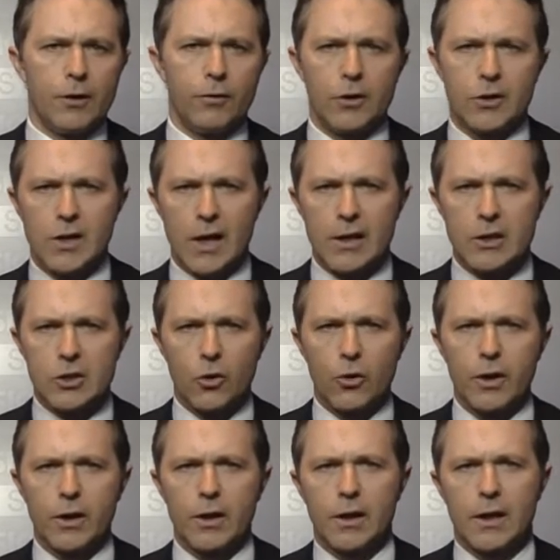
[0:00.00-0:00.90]
start
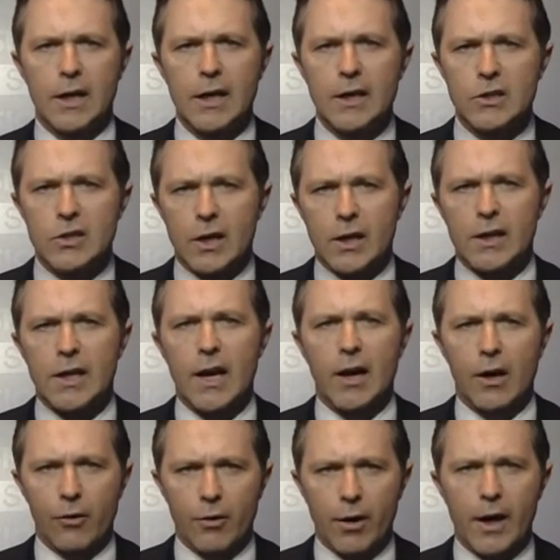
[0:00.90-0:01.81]
talking to kids at a
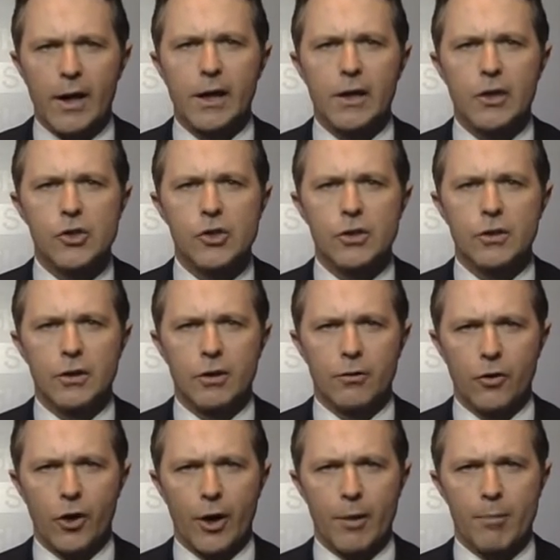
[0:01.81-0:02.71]
younger age,
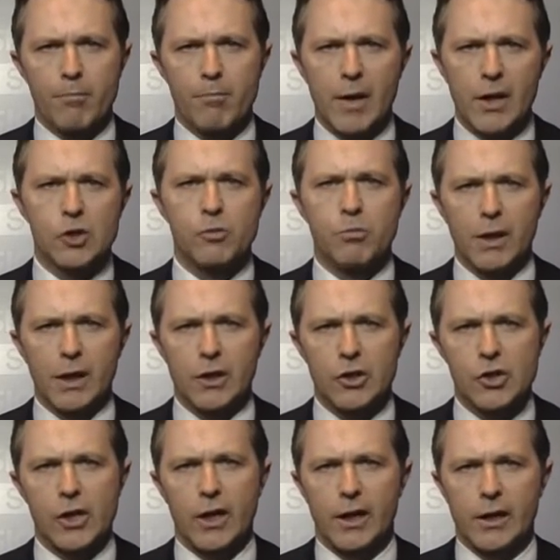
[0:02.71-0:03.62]
you've got a much bigger
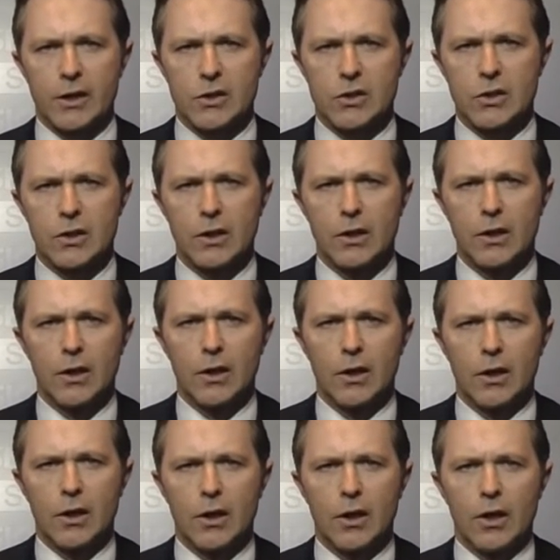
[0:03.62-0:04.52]
chance
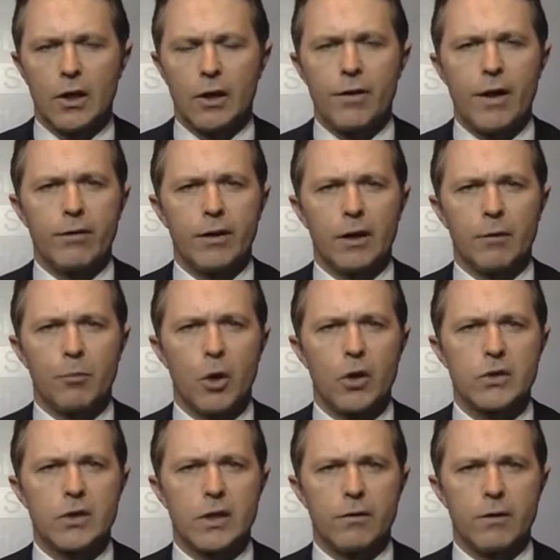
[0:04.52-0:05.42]
of having a
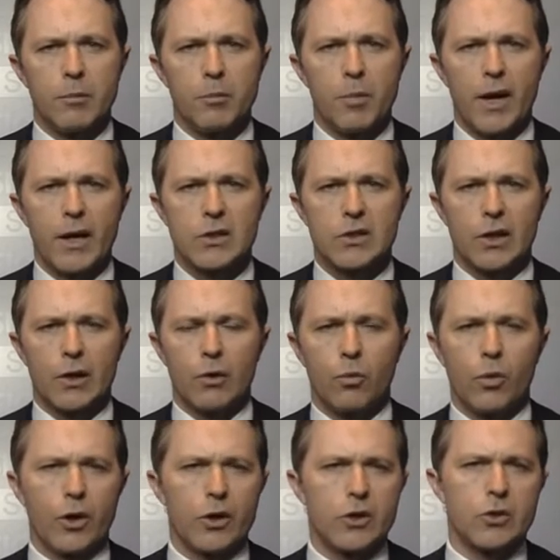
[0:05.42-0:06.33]
positive impact. So
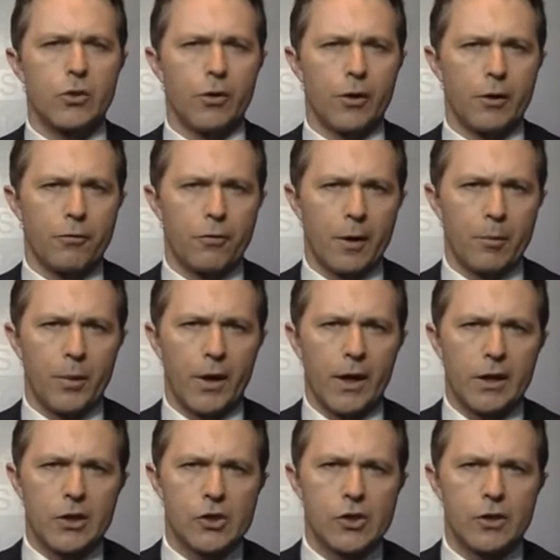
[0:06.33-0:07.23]
what I saw on the front
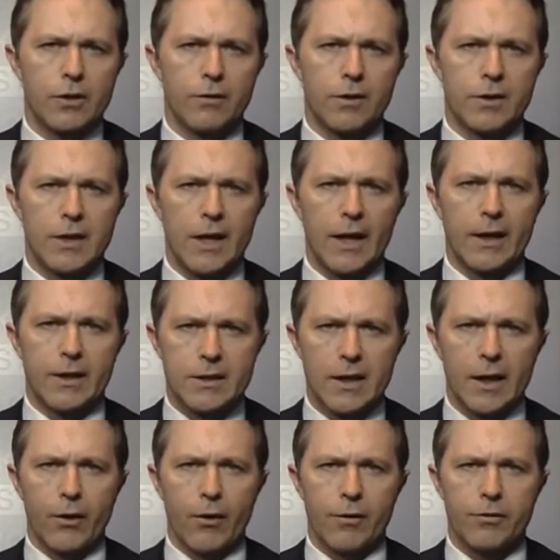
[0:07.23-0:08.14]
page of the Daily
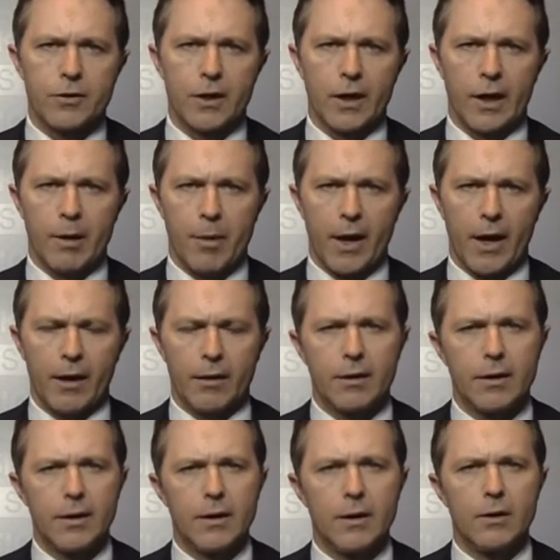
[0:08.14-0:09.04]
Telegraph today about
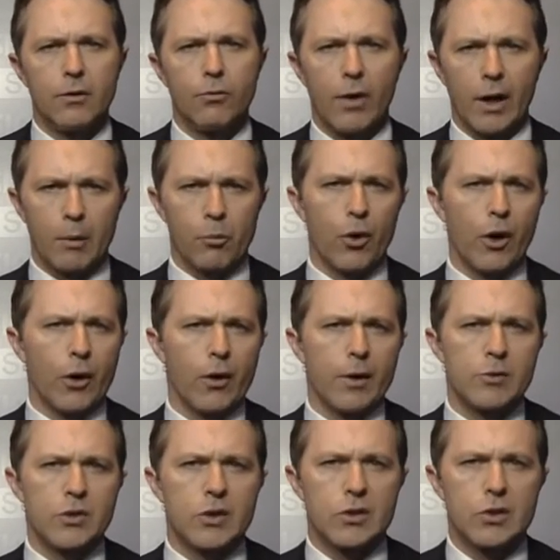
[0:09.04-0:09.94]
running
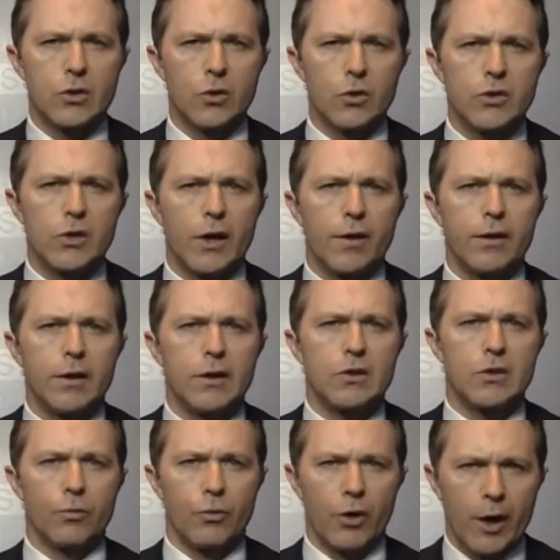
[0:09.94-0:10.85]
programs in schools, I think
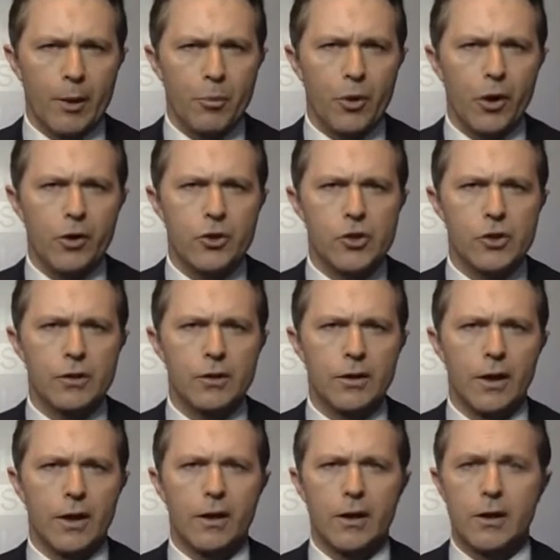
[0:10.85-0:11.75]
is the right approach,
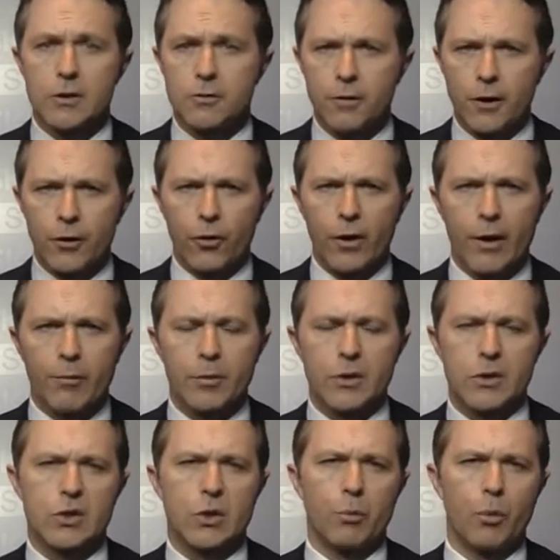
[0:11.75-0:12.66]
and it needs federal
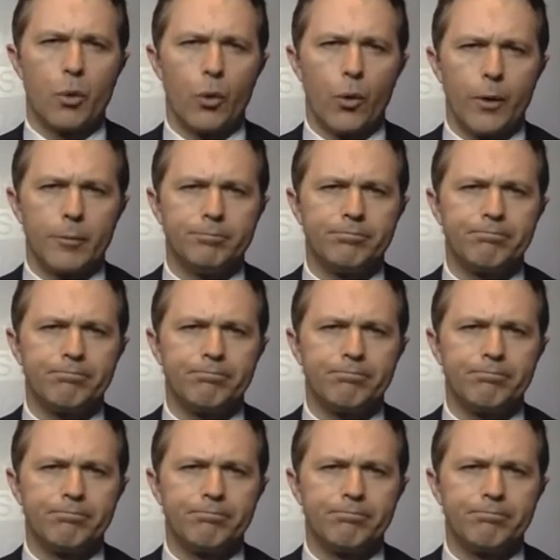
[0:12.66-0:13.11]
government support.